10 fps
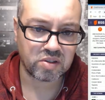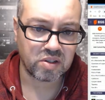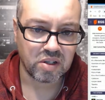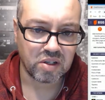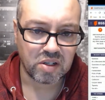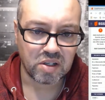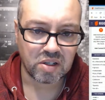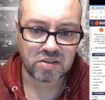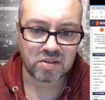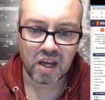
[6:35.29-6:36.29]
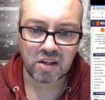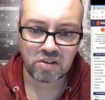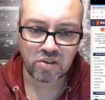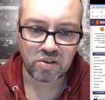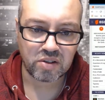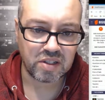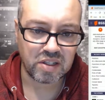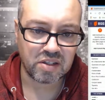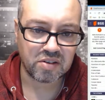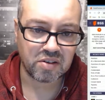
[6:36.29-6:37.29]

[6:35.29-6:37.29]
Tiles look neat on the other side.